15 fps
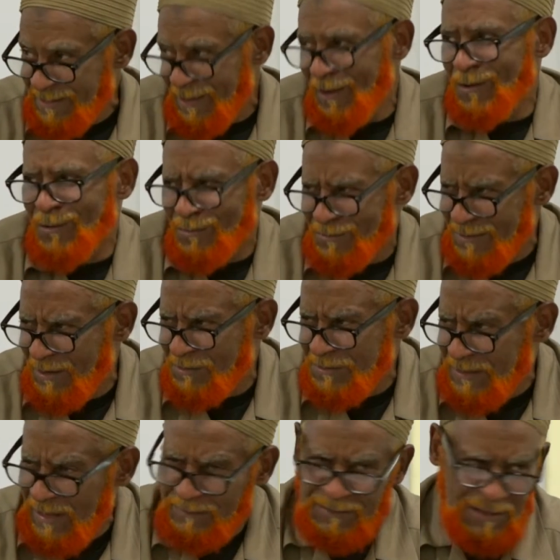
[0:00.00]
no,
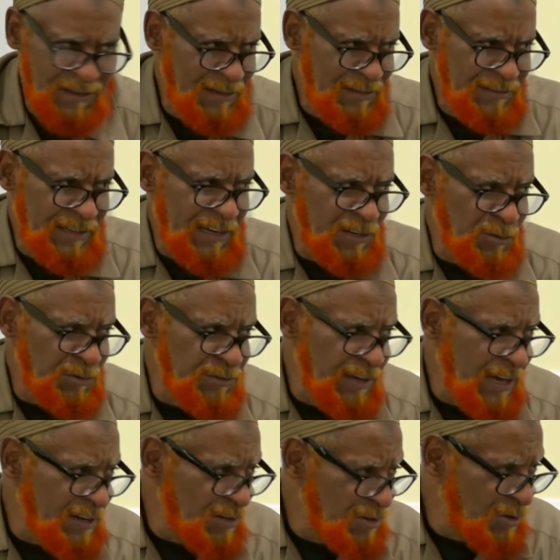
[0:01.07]
she got to do what she
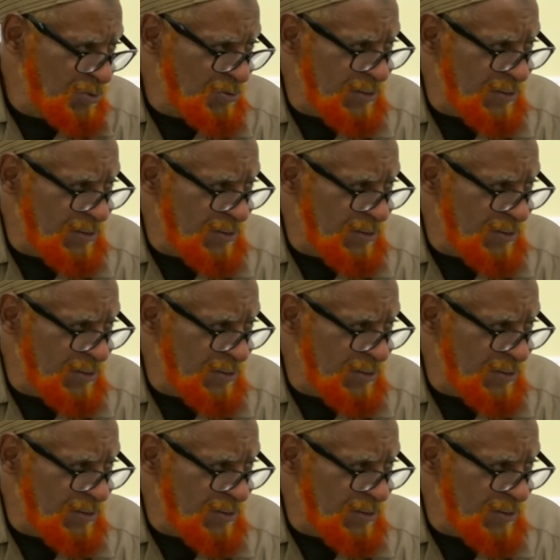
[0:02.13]
got to do.